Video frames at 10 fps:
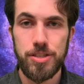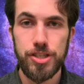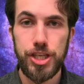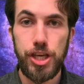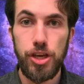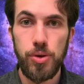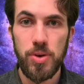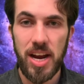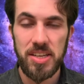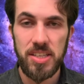
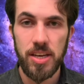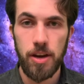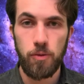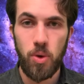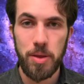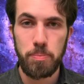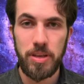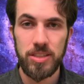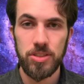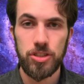skewed idea of what it
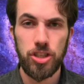means